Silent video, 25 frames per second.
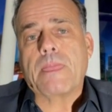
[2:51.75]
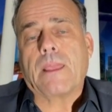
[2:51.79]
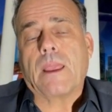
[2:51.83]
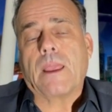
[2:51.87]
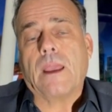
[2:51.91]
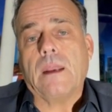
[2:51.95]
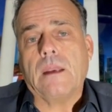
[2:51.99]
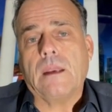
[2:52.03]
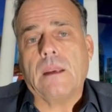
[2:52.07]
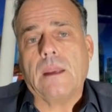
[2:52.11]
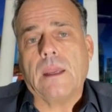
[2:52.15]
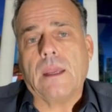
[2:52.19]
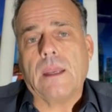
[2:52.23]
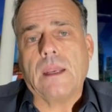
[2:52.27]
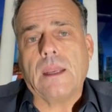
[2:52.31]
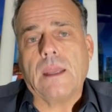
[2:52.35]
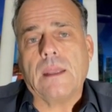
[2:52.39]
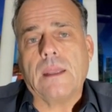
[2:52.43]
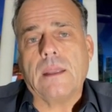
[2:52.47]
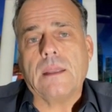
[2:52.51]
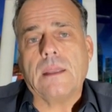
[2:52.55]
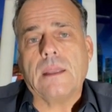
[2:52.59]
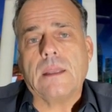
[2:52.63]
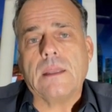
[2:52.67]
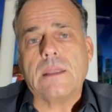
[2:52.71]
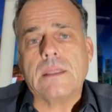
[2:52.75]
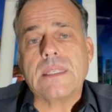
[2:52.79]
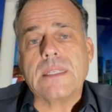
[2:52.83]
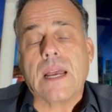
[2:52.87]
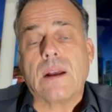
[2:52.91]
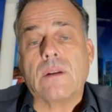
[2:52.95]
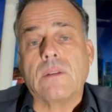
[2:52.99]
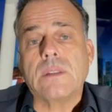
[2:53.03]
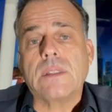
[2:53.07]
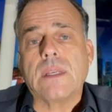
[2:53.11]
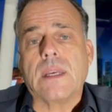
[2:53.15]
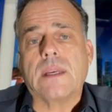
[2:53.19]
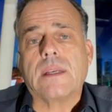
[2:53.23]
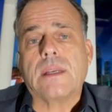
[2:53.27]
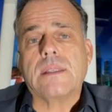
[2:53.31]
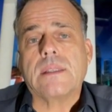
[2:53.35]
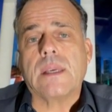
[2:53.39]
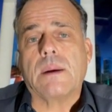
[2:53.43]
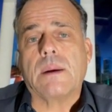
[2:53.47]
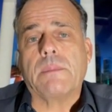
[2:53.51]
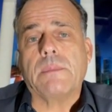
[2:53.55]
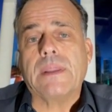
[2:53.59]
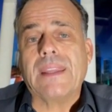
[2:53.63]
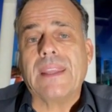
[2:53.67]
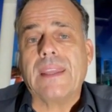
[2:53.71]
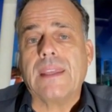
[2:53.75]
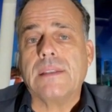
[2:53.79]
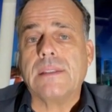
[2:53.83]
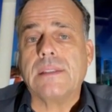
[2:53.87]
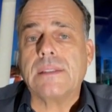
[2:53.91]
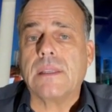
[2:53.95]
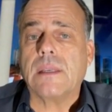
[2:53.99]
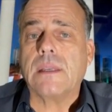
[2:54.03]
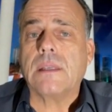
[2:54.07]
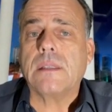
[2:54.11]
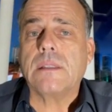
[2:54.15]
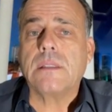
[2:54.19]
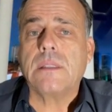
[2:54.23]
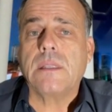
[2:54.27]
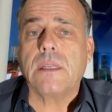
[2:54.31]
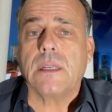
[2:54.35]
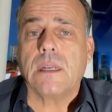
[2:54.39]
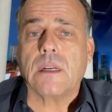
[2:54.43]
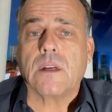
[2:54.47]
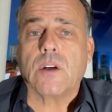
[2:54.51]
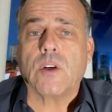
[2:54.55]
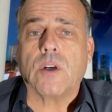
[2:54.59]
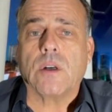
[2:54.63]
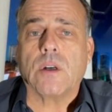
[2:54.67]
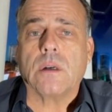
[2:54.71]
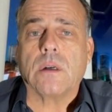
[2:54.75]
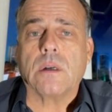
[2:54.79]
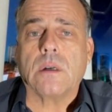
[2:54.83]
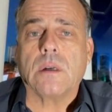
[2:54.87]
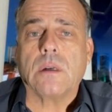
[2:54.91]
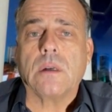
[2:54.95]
And it sounds like some of these things did occur,